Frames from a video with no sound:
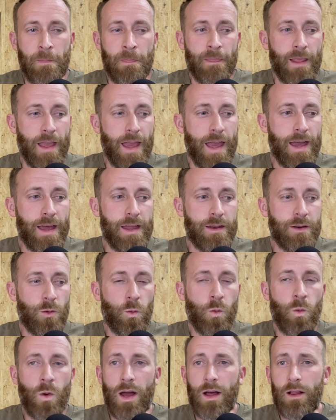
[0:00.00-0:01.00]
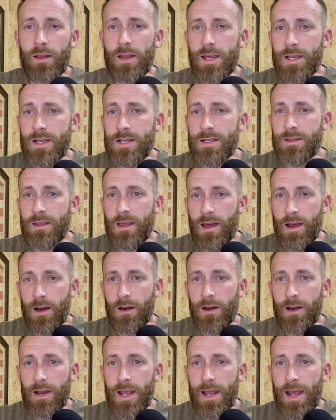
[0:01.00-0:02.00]
And while he's
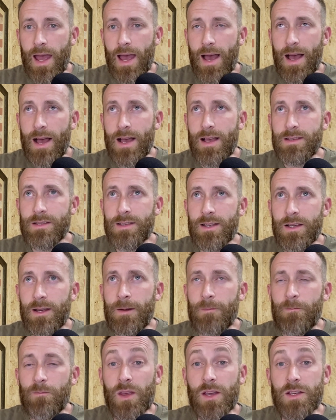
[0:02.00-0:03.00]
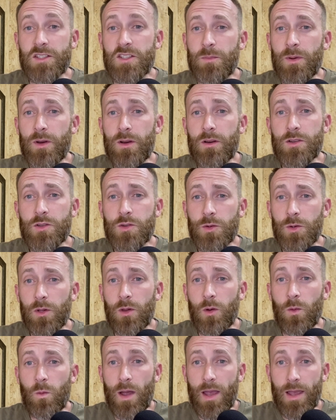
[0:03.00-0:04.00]
there, he has a spiritual
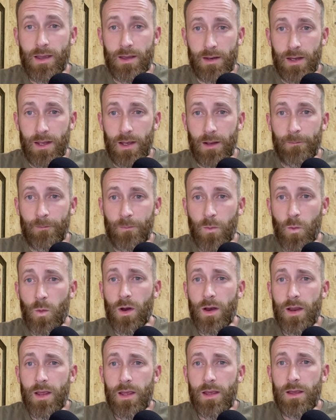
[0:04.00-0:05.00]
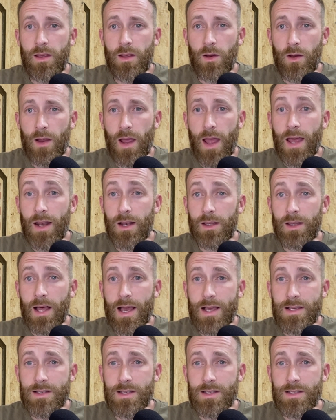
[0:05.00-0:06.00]
awakening where he
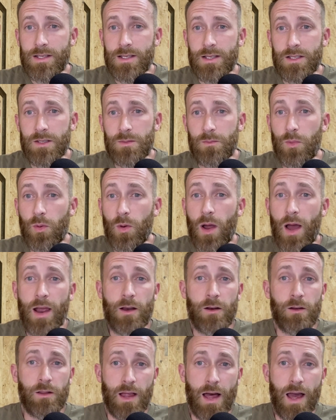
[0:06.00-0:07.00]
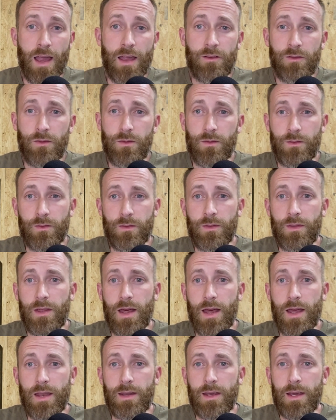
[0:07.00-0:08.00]
analyzes his prior life
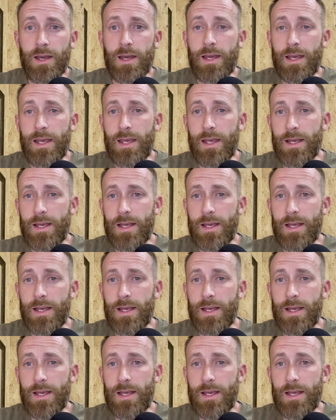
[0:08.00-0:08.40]
that he